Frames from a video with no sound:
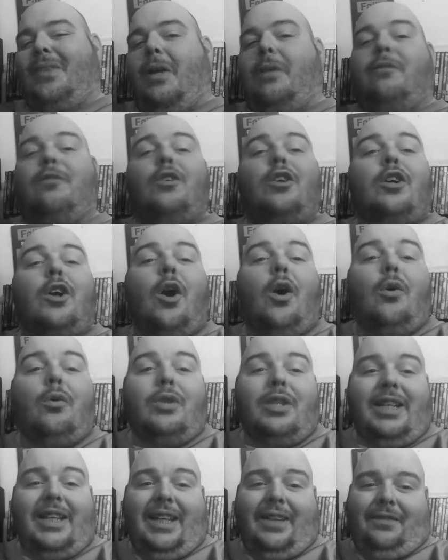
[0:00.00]
forego
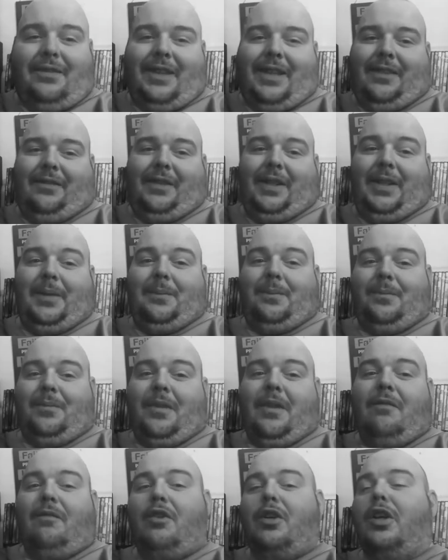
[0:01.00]
the gift giving,
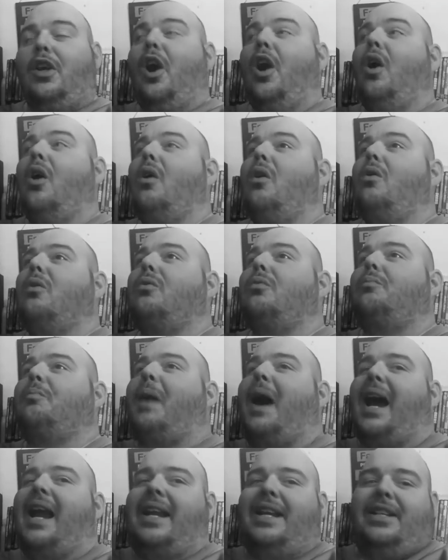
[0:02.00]
forego
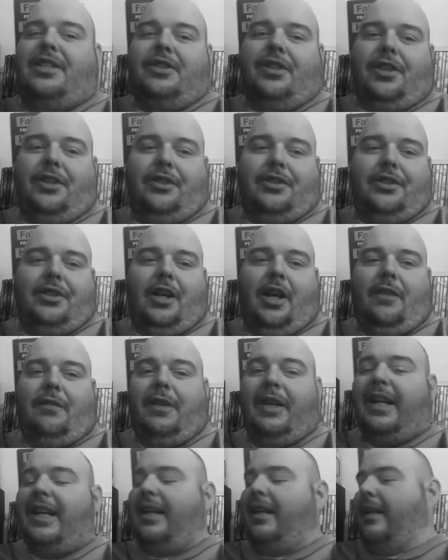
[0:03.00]
buying each other
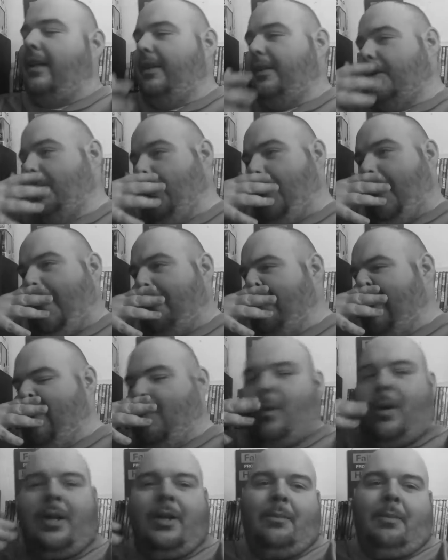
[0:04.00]
stuff. And, you know, I'm
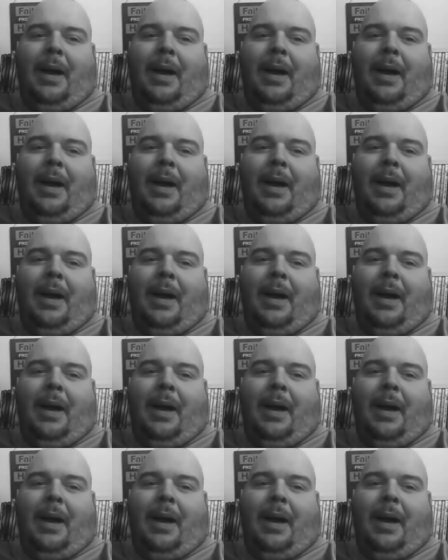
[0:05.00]
not one to